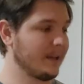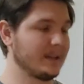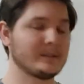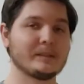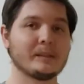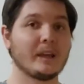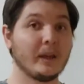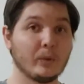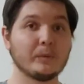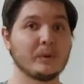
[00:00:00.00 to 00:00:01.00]
It
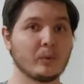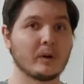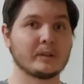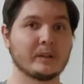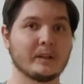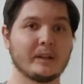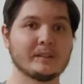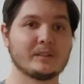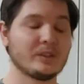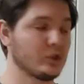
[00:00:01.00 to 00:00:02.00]
would be worth it.
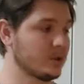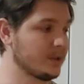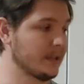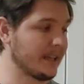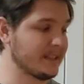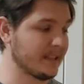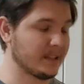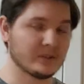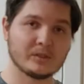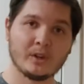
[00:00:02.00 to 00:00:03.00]
There's, like I said,
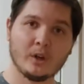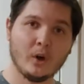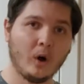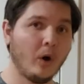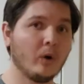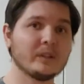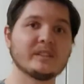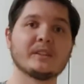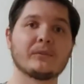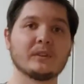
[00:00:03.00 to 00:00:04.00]
there's all
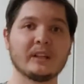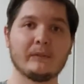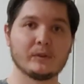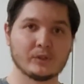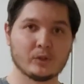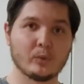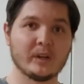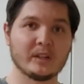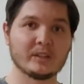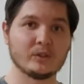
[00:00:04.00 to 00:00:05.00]
these different levels to
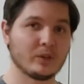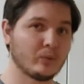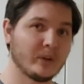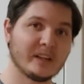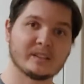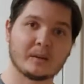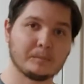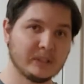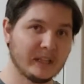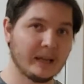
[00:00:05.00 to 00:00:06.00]
read this. You can read as a
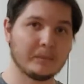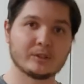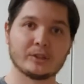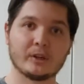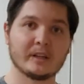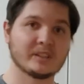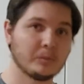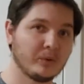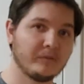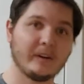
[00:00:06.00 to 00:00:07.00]
complete amateur, as
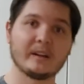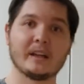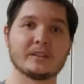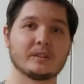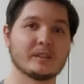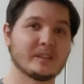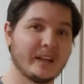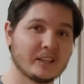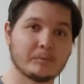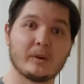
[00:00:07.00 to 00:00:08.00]
someone with foundation, as an
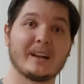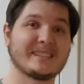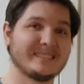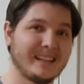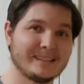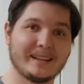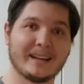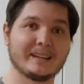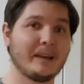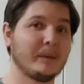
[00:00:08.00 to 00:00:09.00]
expert, as an
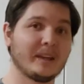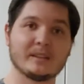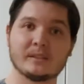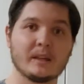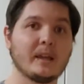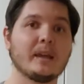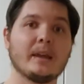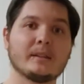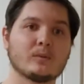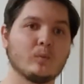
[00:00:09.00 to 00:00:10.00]
academic.
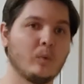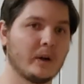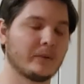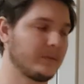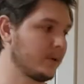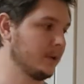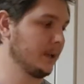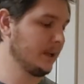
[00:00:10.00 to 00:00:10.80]
It's wonderful.